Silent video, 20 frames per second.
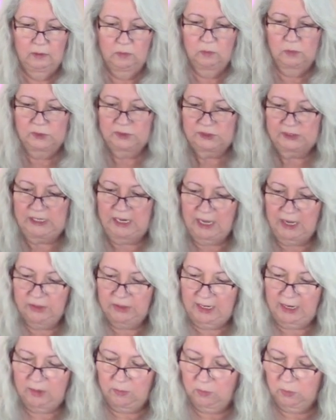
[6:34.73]
we'll see how
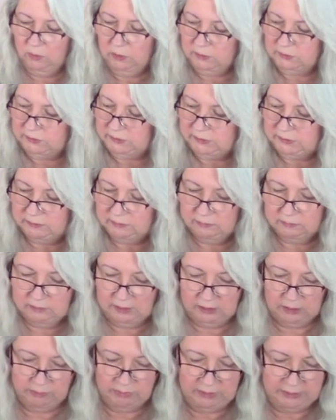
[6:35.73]
that works
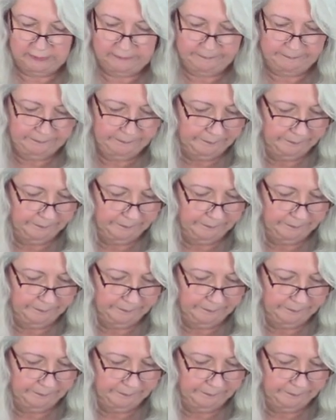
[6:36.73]
in a bit.